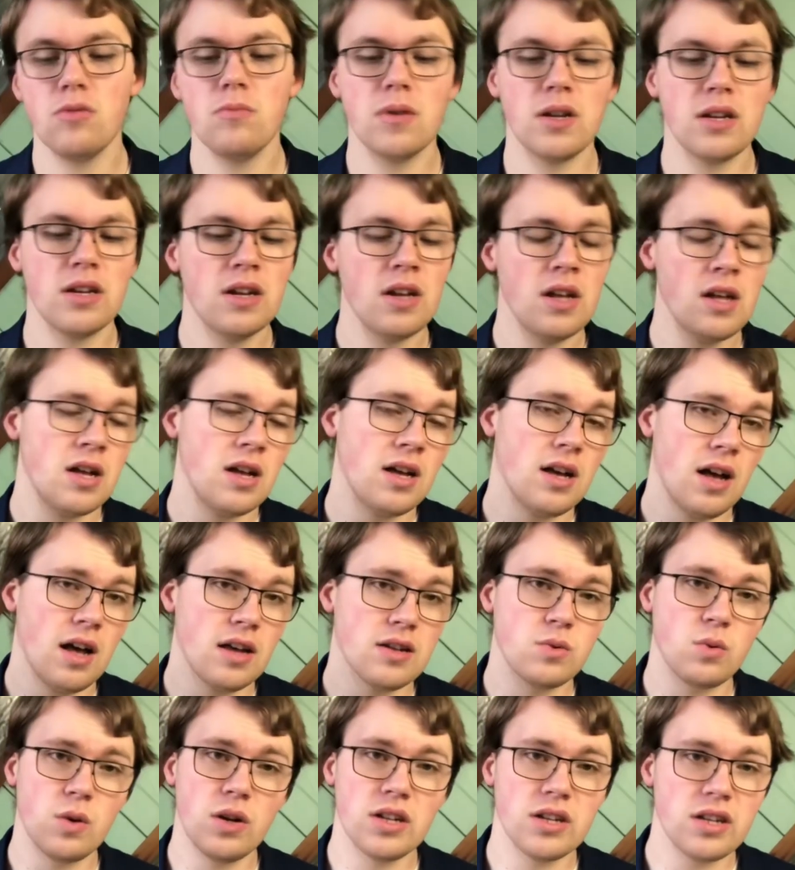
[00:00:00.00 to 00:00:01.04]
but
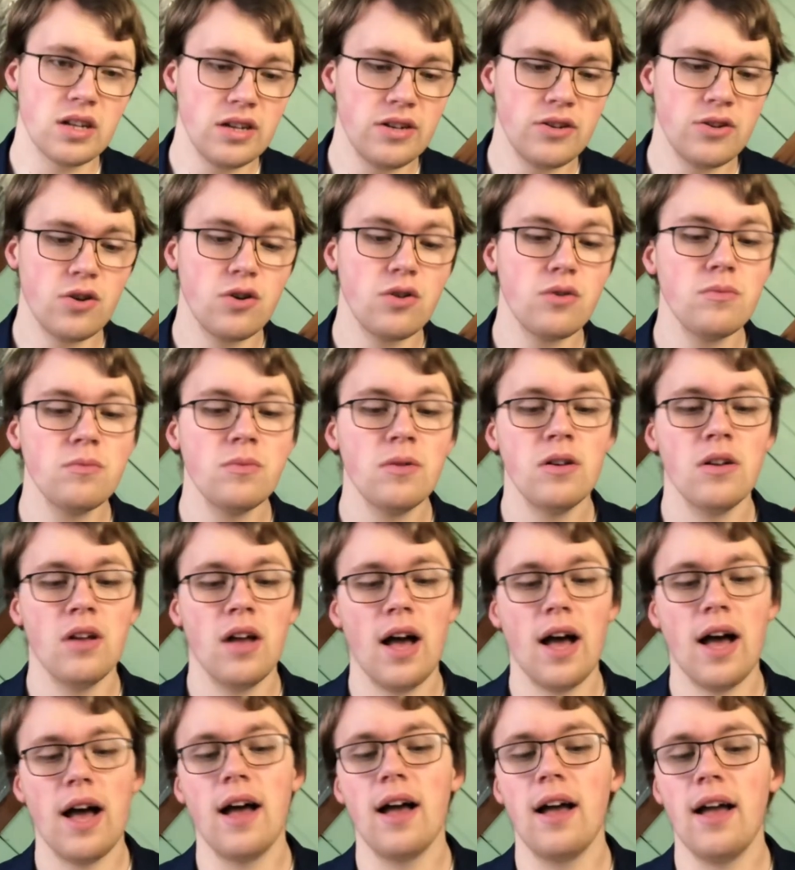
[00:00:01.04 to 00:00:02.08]
as well as Lindholm
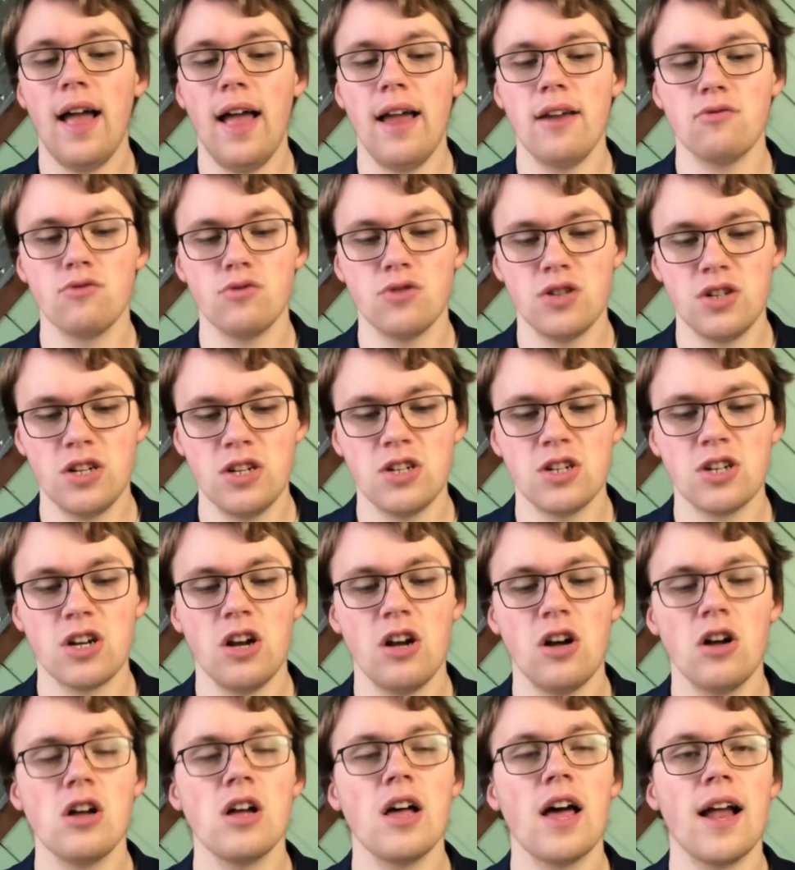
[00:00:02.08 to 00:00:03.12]
and Ruzicka
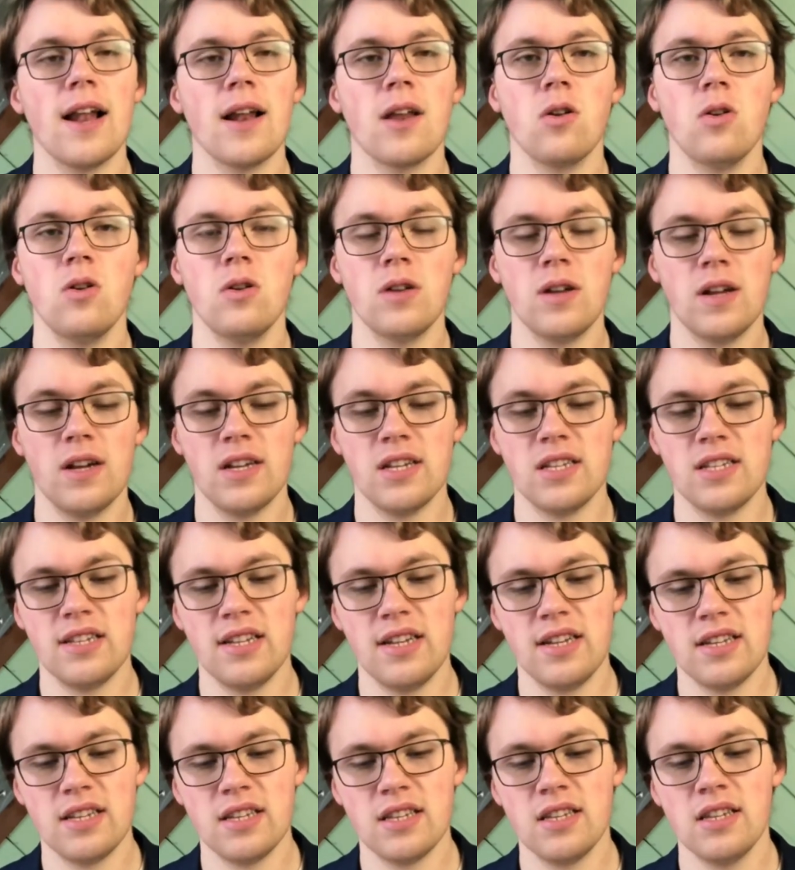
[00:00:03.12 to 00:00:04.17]
all had a goal and an
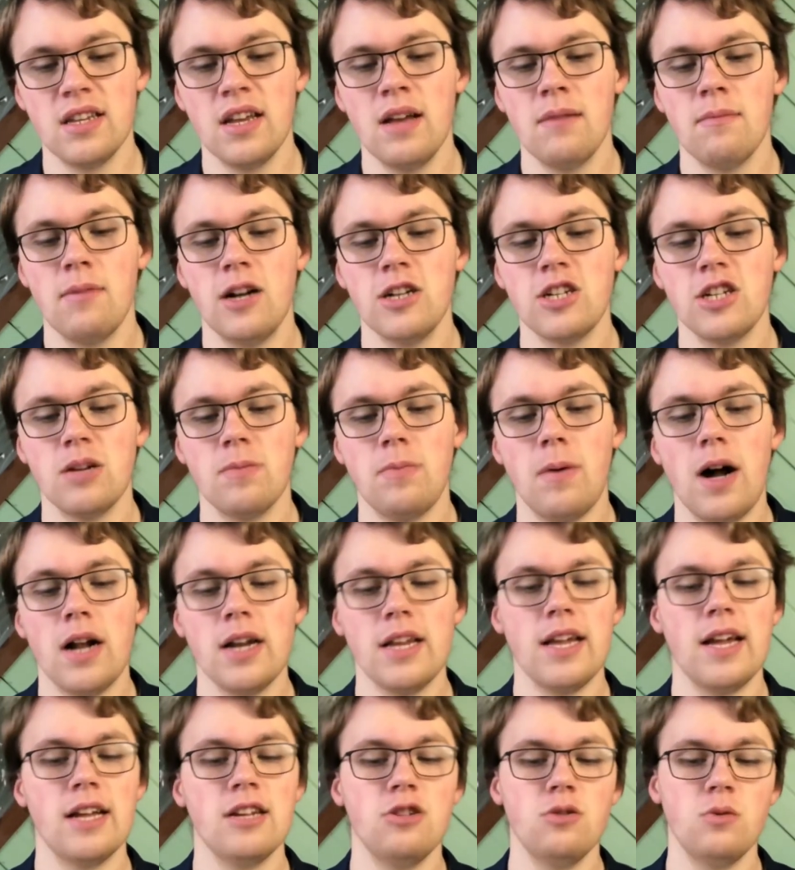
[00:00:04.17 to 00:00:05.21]
assist.
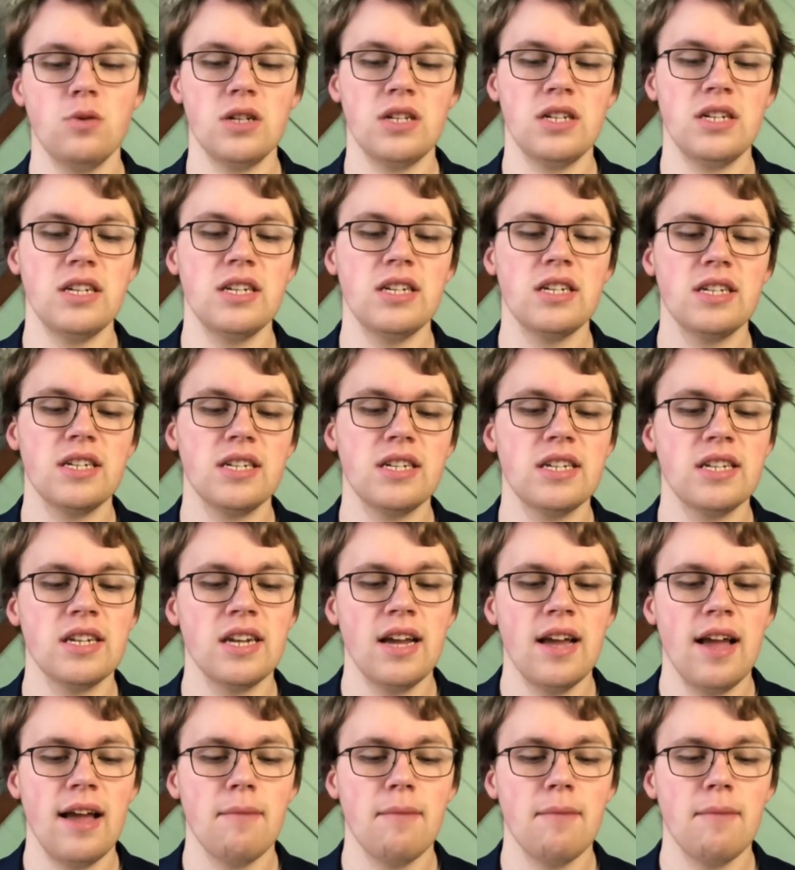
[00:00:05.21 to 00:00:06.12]
Mangiapane had 2 assists.